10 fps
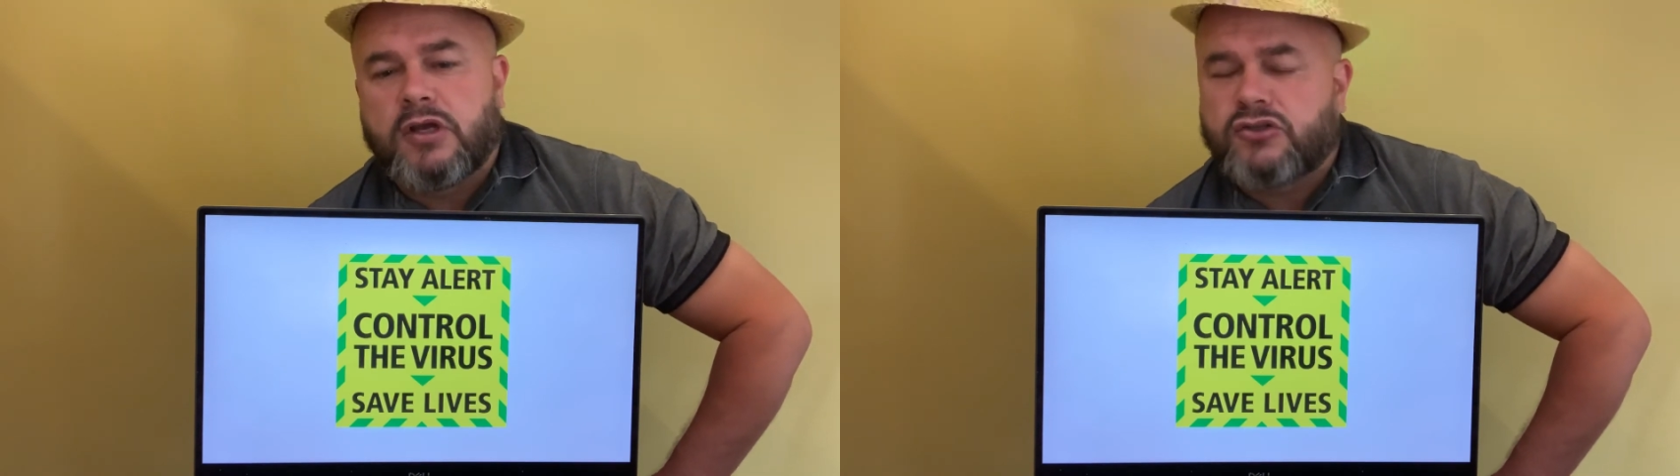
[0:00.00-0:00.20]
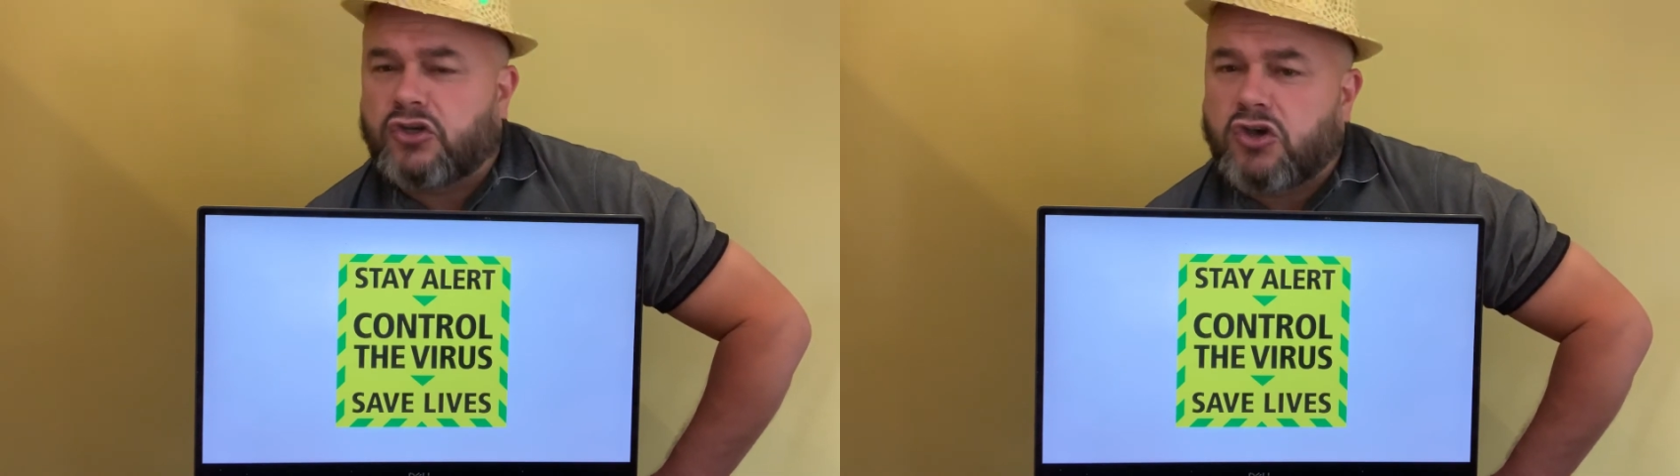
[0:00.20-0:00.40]

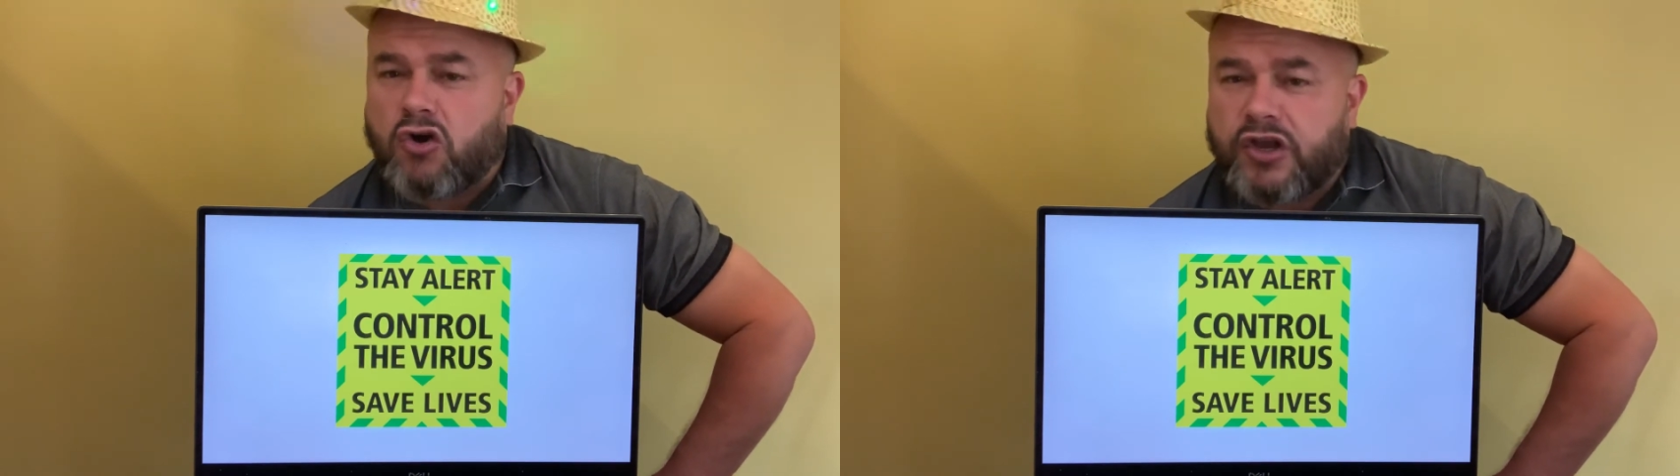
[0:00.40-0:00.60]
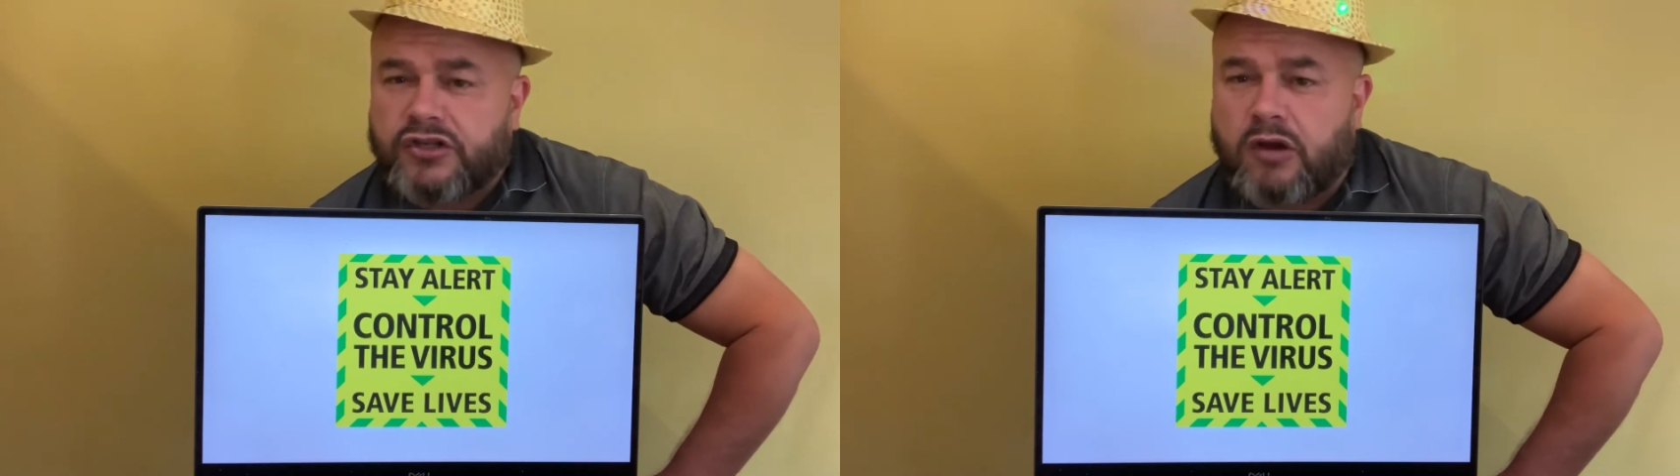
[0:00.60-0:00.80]
To
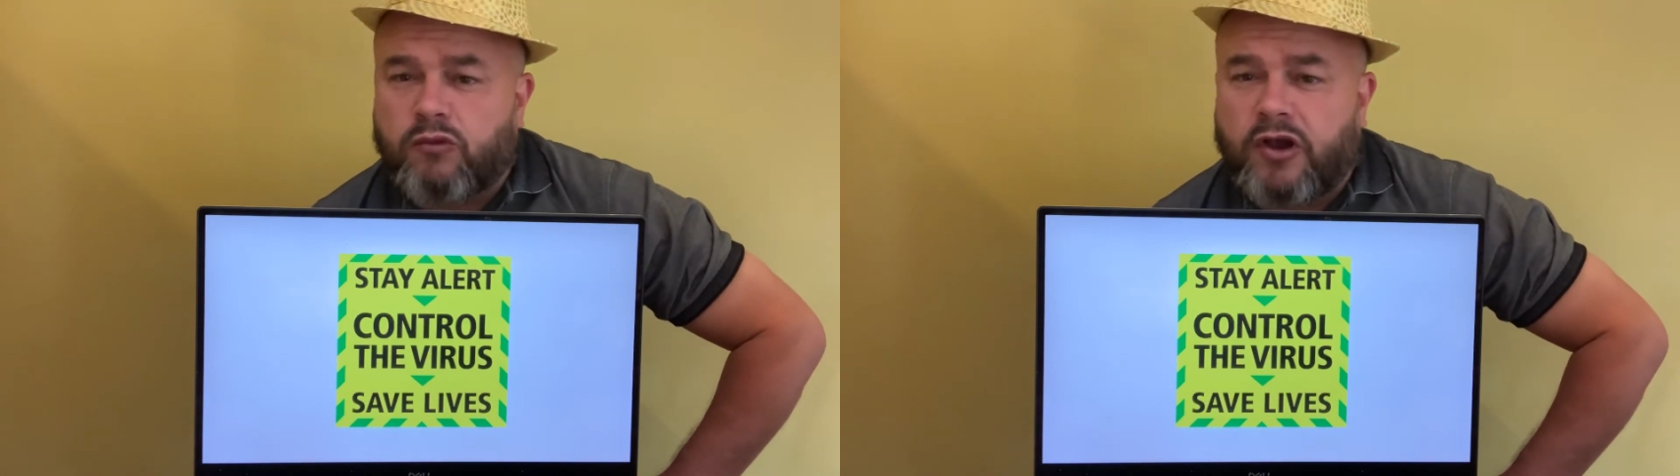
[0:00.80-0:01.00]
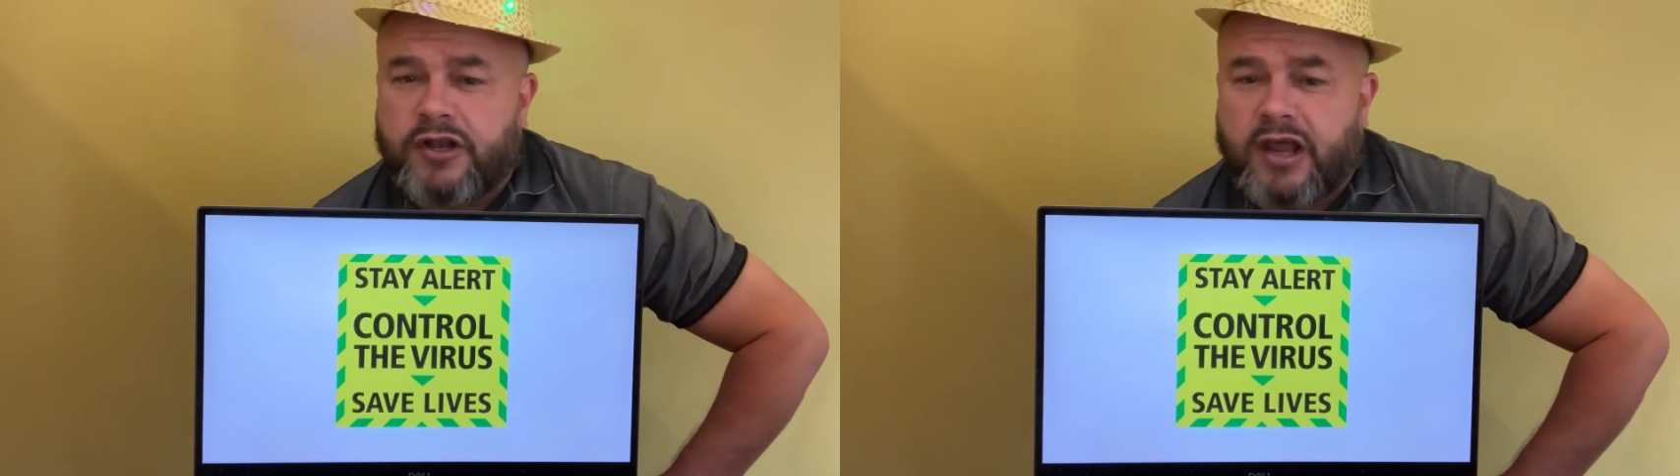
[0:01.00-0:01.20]
cock it up
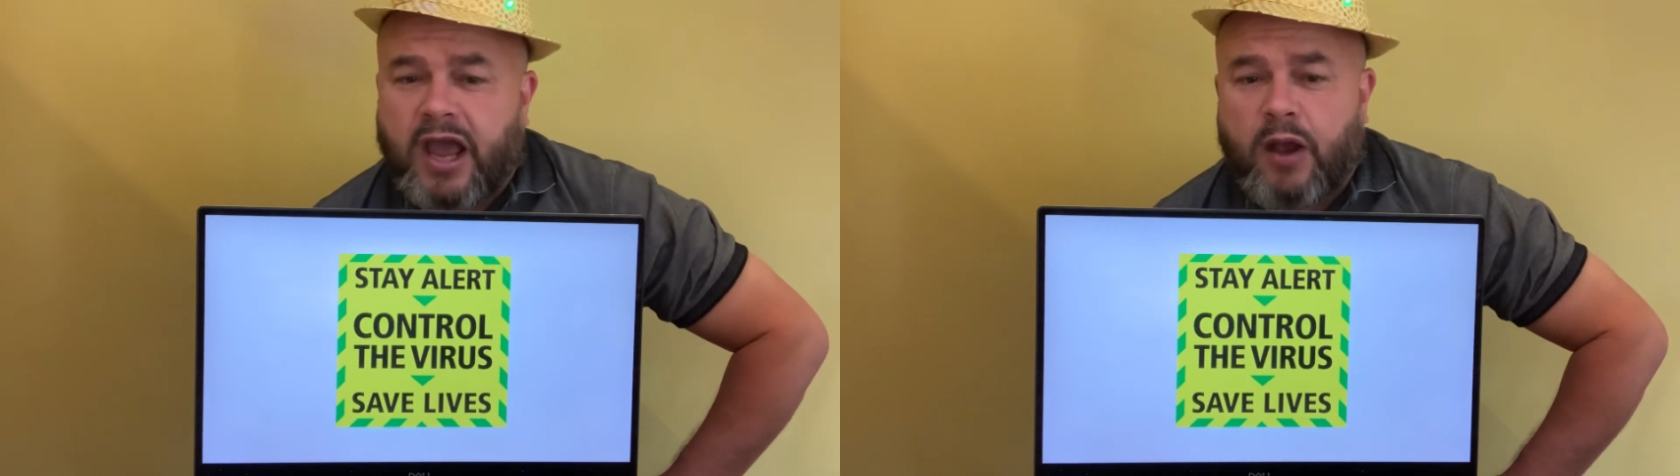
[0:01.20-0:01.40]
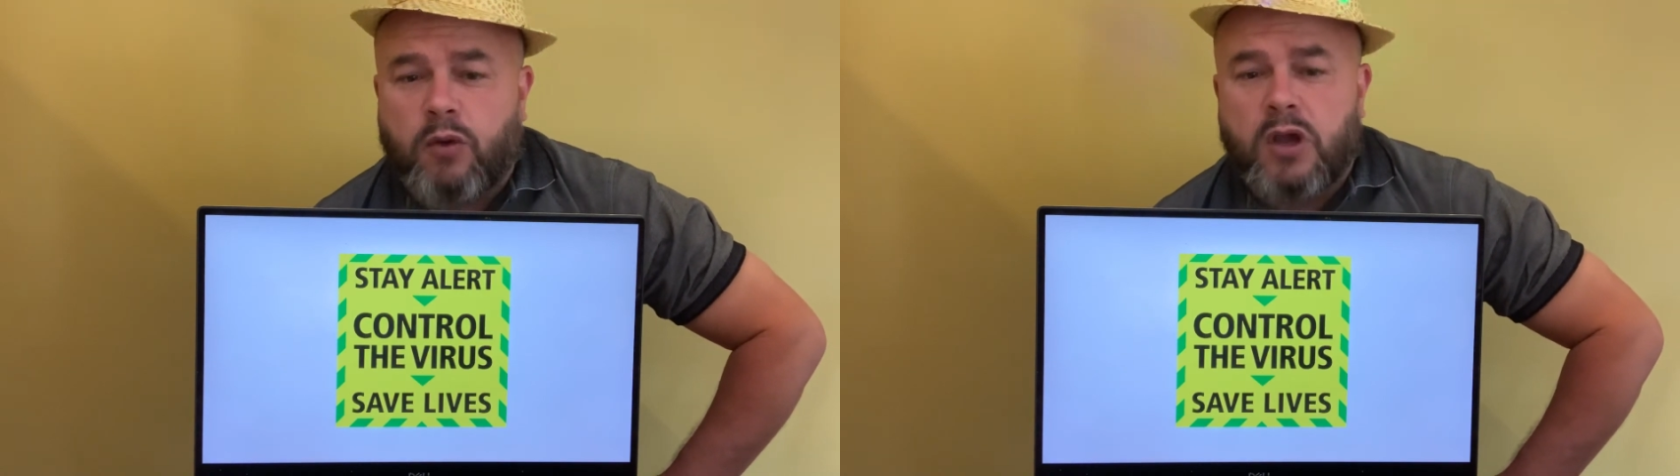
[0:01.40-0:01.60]
right
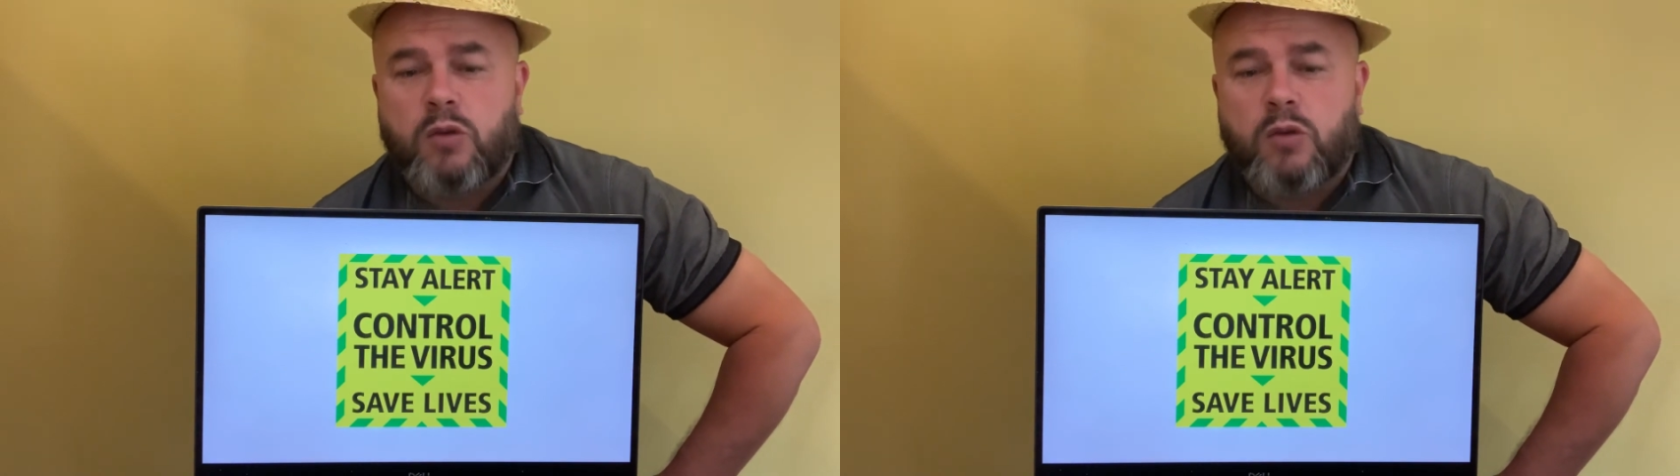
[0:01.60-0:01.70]
now